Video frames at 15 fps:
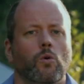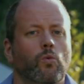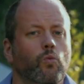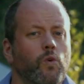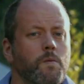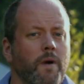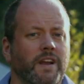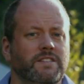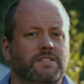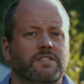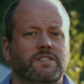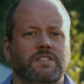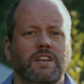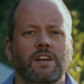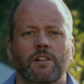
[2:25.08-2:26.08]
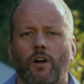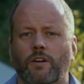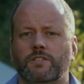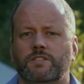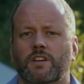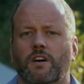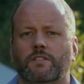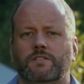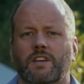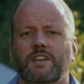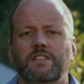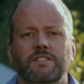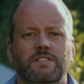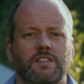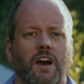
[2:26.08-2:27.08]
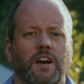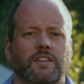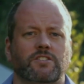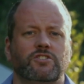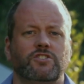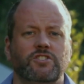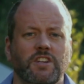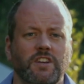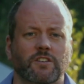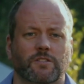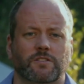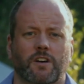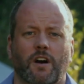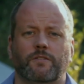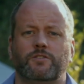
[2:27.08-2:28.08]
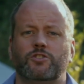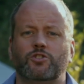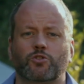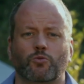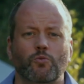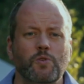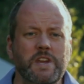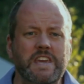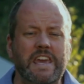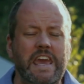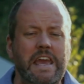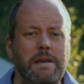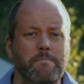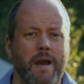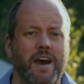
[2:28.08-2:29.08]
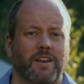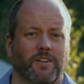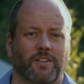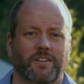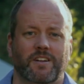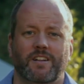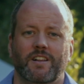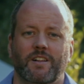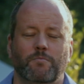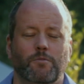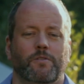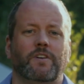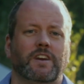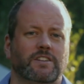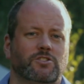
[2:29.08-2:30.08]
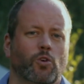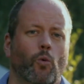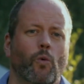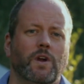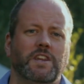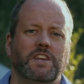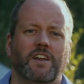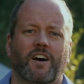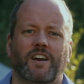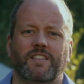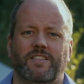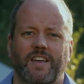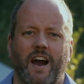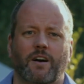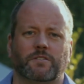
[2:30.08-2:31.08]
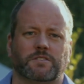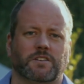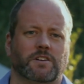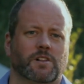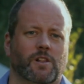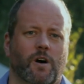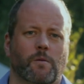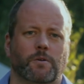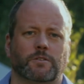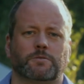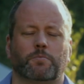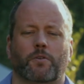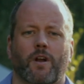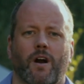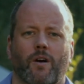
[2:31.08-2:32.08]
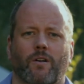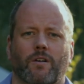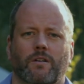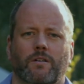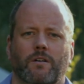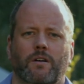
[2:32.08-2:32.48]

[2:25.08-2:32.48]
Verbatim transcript: We might seal ourselves inside a shield of shrieking metal moving at 29,000 kilometers per hour.